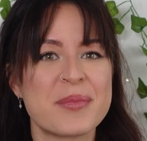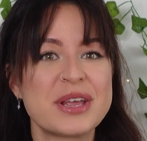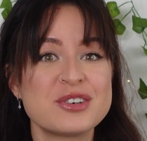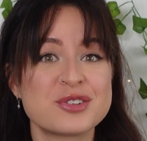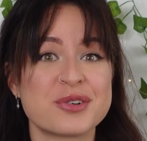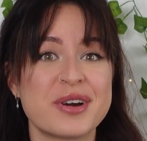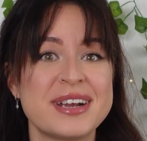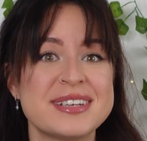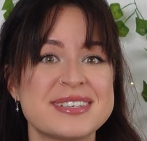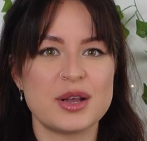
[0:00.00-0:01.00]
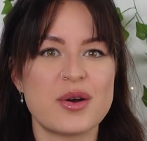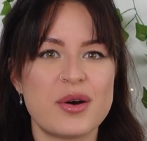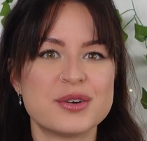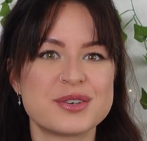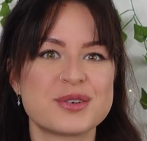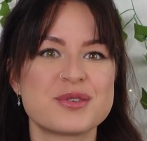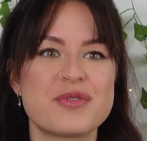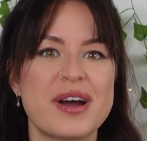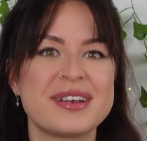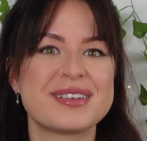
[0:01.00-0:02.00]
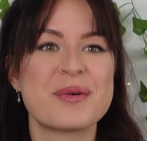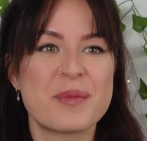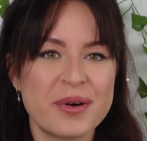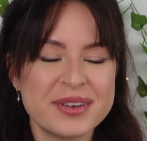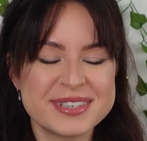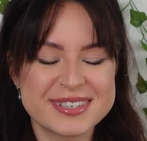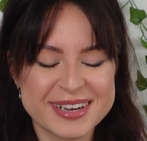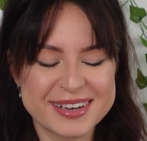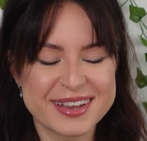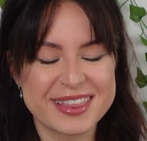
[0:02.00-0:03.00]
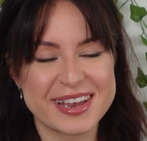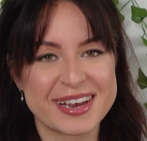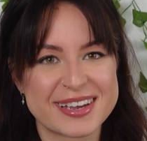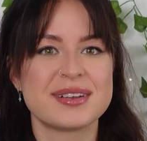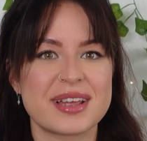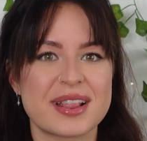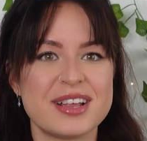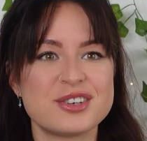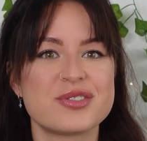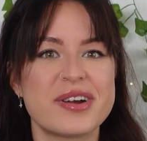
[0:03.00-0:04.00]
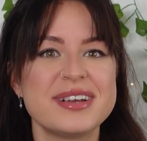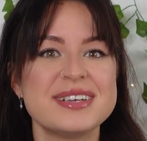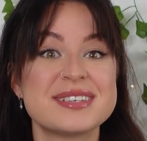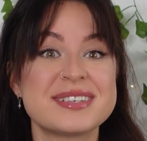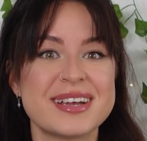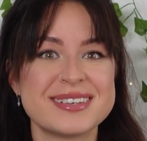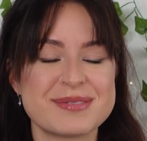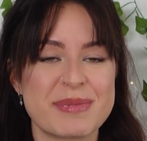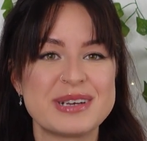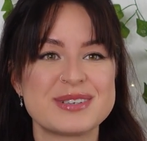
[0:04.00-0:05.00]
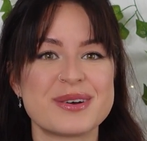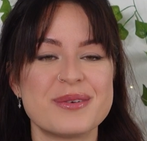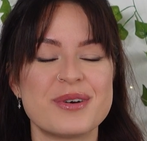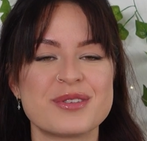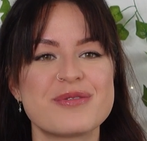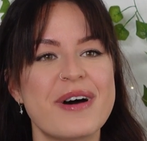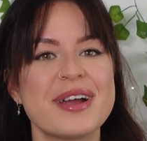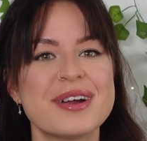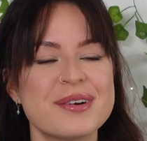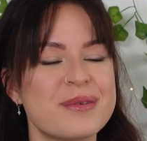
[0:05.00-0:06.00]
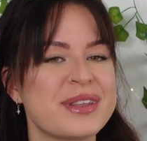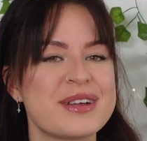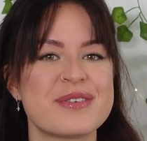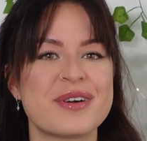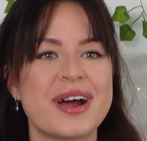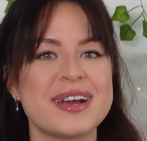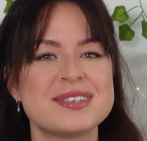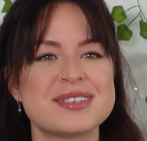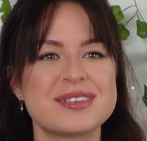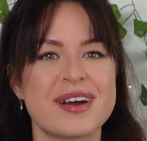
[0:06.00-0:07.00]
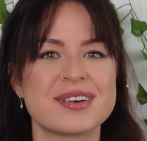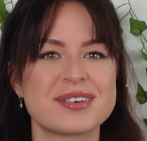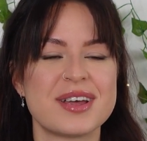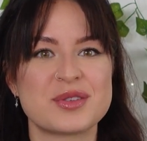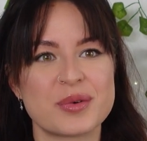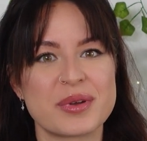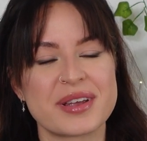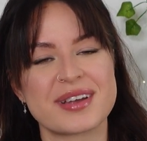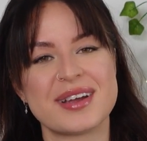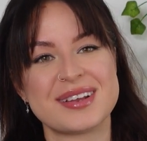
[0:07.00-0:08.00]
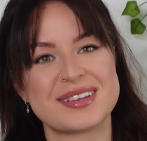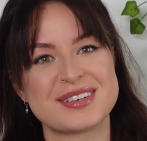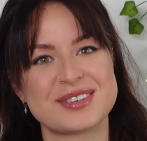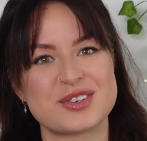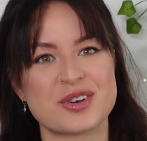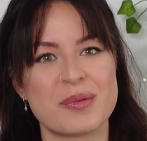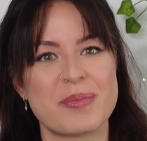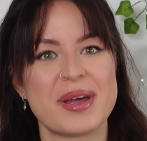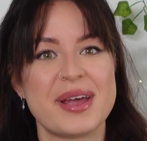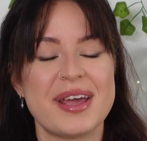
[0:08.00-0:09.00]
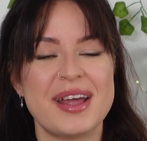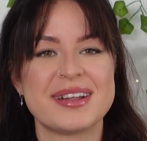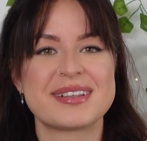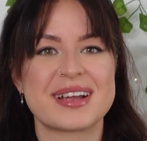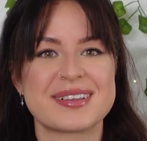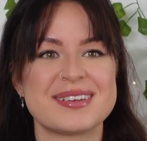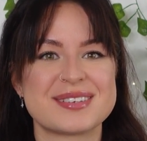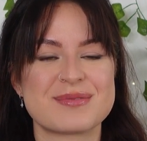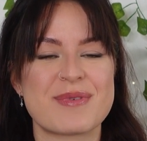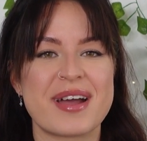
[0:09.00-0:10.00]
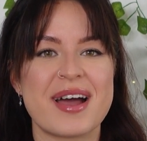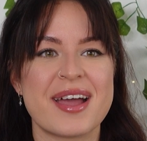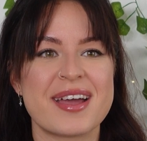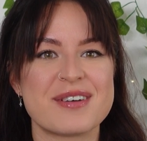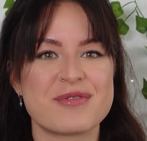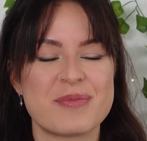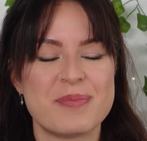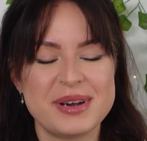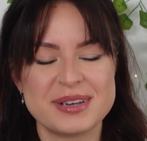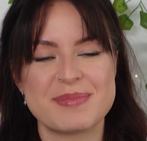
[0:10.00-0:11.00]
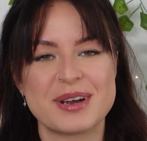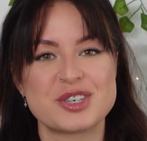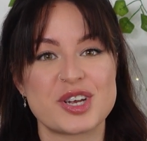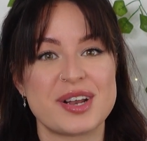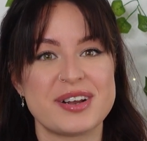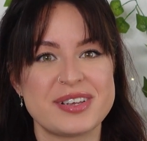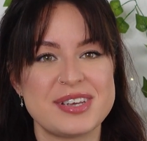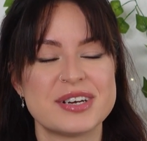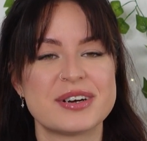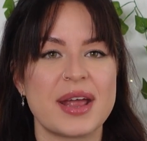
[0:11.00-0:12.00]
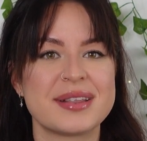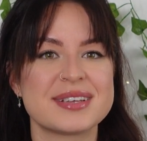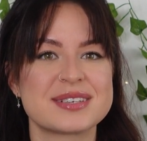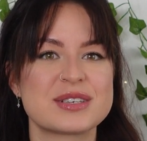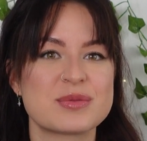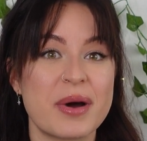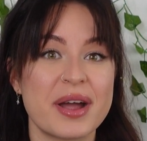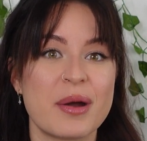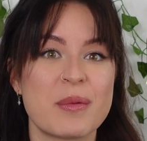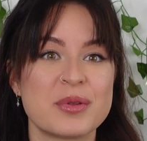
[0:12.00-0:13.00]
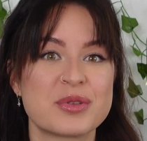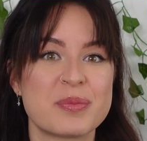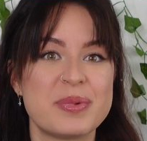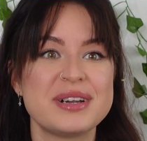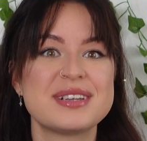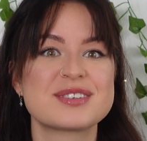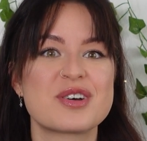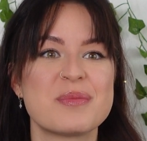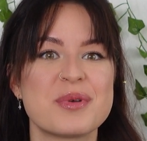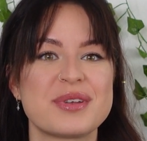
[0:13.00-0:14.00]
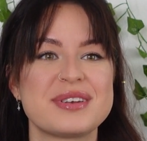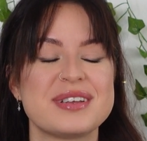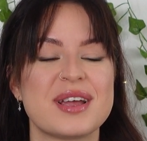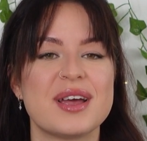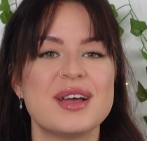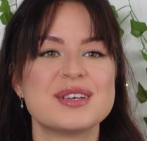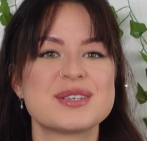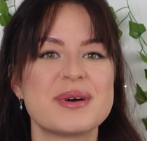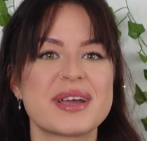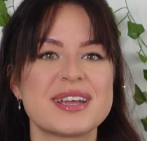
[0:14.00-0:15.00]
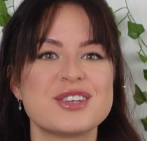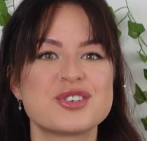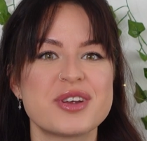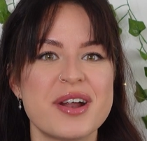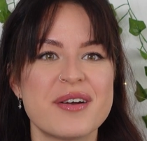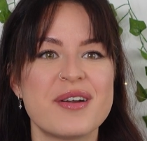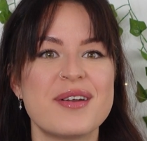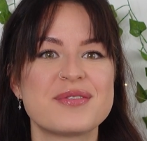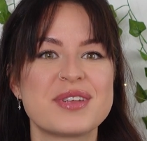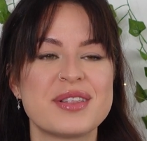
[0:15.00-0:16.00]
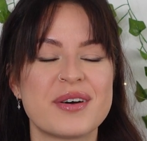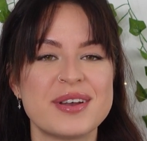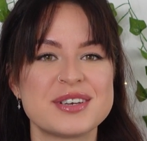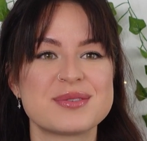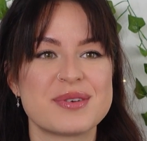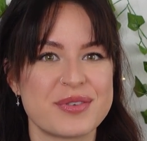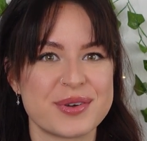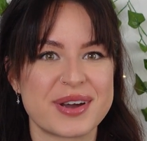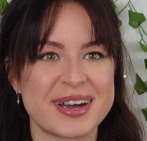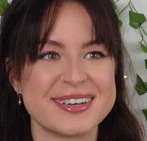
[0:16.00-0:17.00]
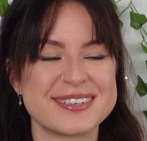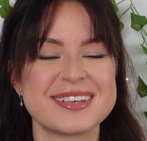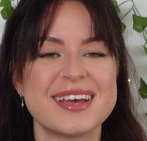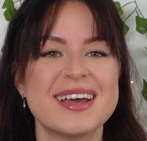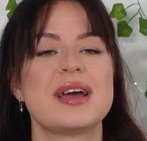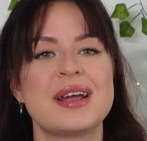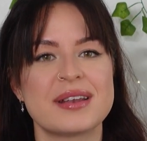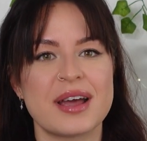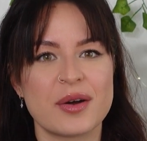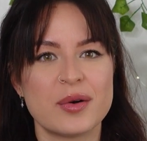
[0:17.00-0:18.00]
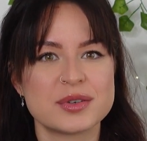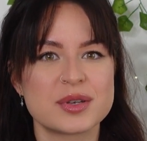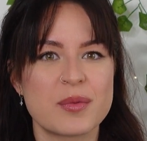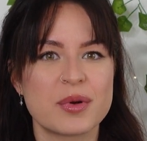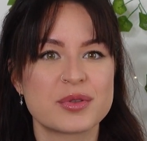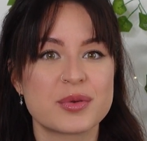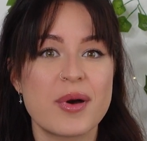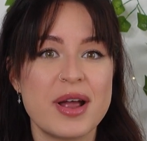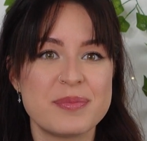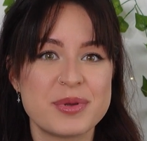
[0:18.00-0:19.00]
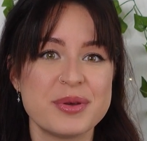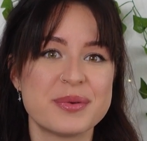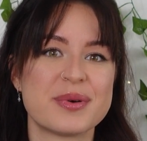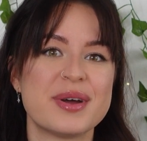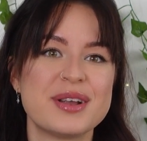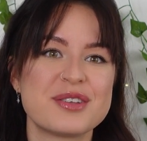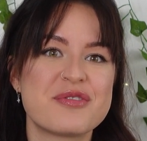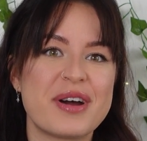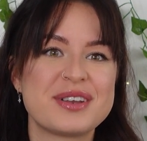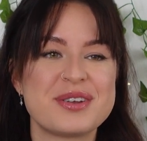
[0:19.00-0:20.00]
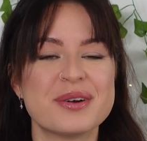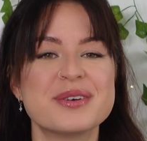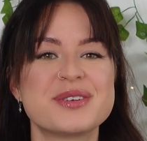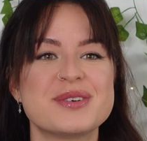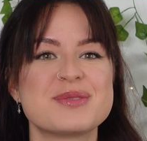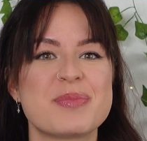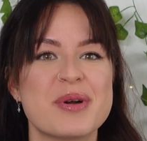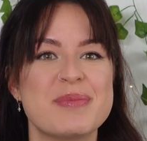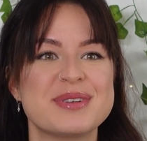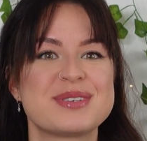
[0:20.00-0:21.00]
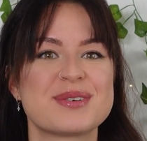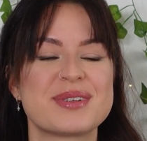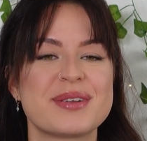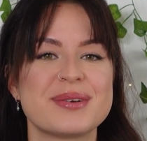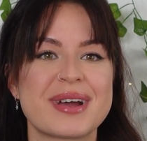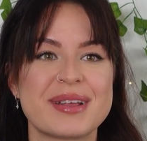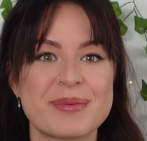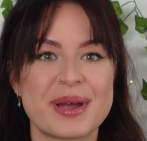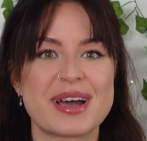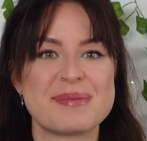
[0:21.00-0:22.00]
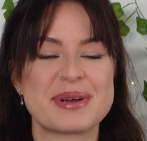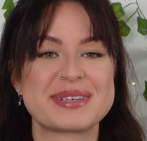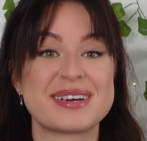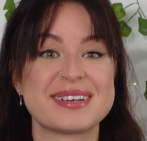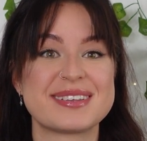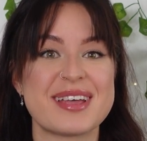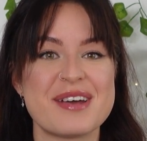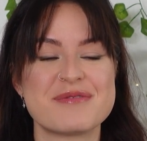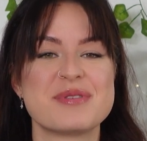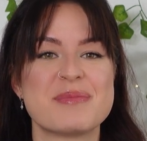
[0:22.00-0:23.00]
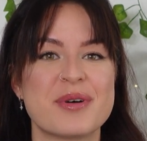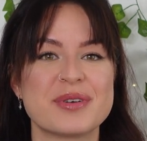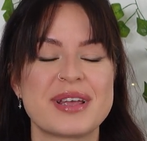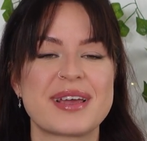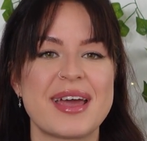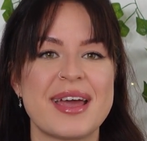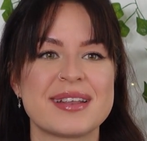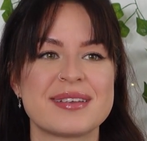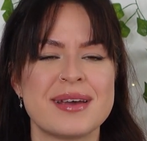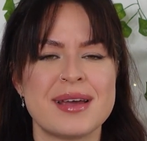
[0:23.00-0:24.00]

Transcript: insurance, in order to find the one single thing that literally sets my soul on fire whenever I start doing this job. And that is why I have built my channel here, and this is why I want to build this community so I can share all of the knowledge with you guys. And I also want to help you to find your soul's purpose so that you can wake up excited every morning, and